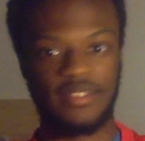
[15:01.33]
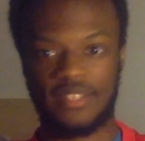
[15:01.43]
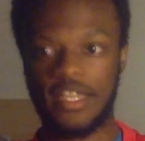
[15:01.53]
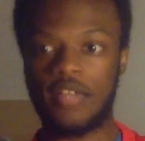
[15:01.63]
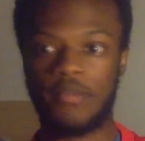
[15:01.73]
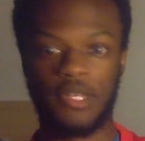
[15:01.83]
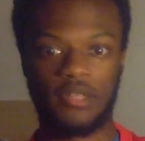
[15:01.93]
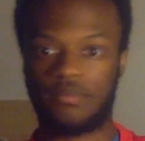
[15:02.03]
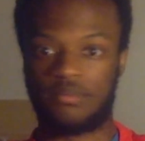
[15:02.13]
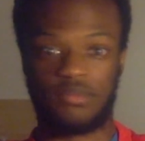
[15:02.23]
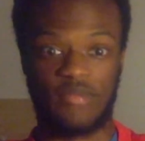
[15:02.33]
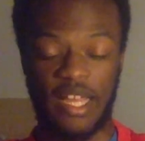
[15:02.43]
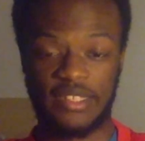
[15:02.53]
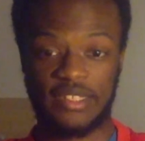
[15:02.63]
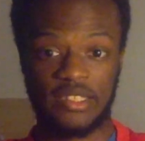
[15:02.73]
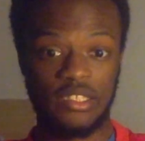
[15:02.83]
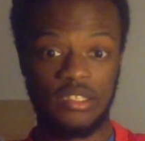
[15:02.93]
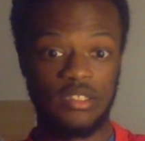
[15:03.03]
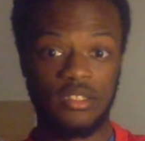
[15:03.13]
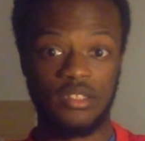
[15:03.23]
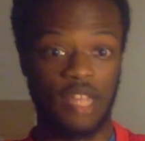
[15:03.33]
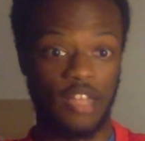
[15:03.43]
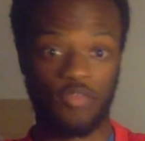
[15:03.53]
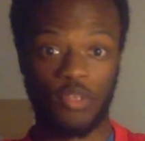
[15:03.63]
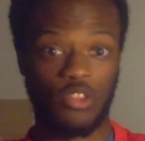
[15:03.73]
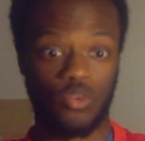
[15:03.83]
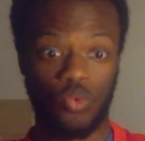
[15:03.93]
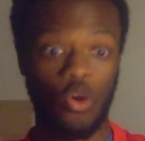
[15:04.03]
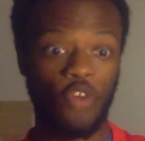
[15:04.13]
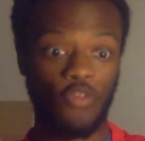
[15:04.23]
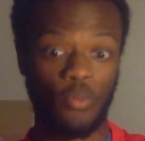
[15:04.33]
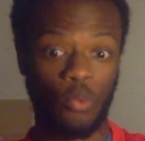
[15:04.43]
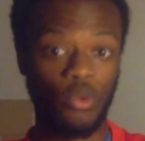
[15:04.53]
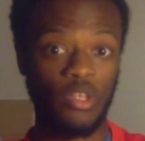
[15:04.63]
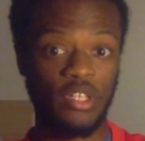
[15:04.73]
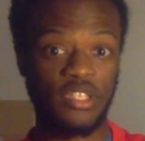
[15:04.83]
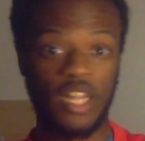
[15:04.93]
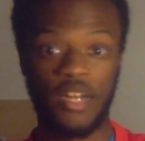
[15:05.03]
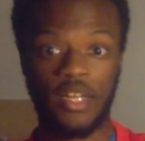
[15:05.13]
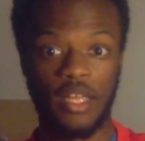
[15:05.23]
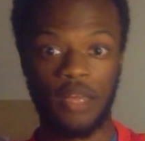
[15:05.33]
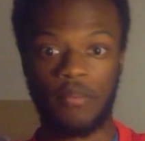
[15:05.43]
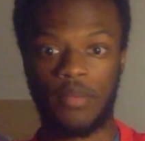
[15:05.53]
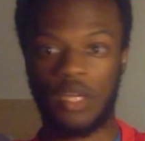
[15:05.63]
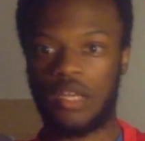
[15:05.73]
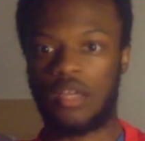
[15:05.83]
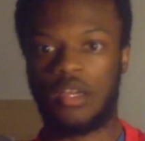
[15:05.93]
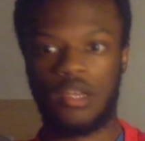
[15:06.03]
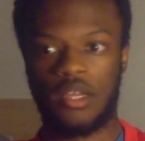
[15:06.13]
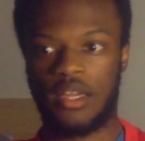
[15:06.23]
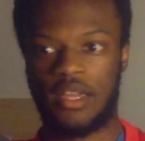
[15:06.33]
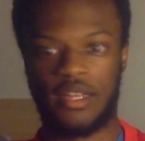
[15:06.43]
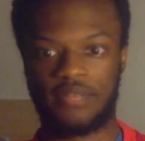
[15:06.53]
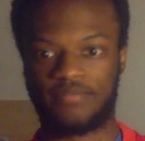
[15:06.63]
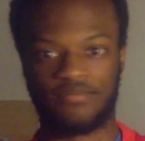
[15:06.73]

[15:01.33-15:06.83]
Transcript: to say it, but that's what threw off and ruined the entire game. And